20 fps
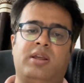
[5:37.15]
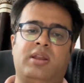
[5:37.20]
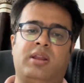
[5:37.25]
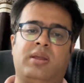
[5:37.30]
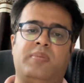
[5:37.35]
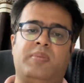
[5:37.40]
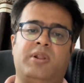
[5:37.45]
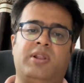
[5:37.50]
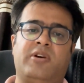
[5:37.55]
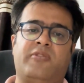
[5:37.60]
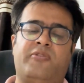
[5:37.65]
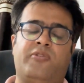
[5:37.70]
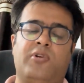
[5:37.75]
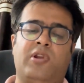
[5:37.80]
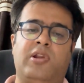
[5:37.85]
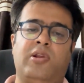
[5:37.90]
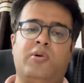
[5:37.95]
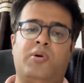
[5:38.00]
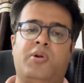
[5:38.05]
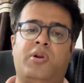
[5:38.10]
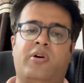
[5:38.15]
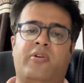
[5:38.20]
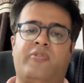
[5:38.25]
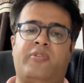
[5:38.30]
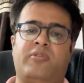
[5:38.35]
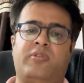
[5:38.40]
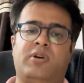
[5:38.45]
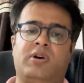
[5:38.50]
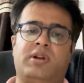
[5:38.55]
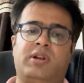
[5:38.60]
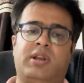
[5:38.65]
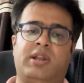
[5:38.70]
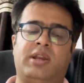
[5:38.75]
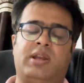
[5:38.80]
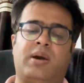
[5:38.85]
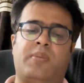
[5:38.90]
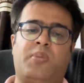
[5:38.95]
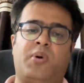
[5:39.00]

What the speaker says: enable the full load of the data